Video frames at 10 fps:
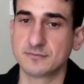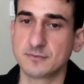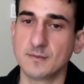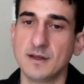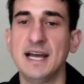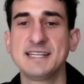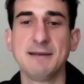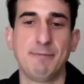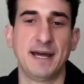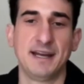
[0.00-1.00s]
Right. I
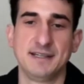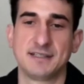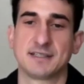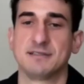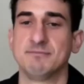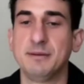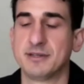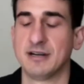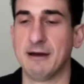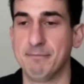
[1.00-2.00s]
say bad ideas because maybe
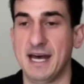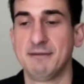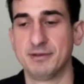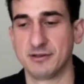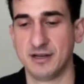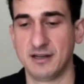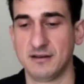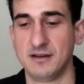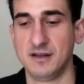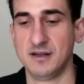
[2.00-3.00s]
they're not bad, but they're
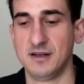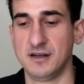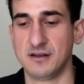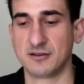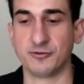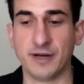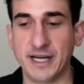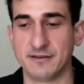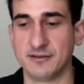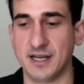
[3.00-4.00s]
not
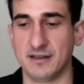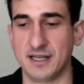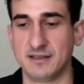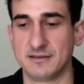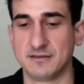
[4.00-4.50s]
great. They're not like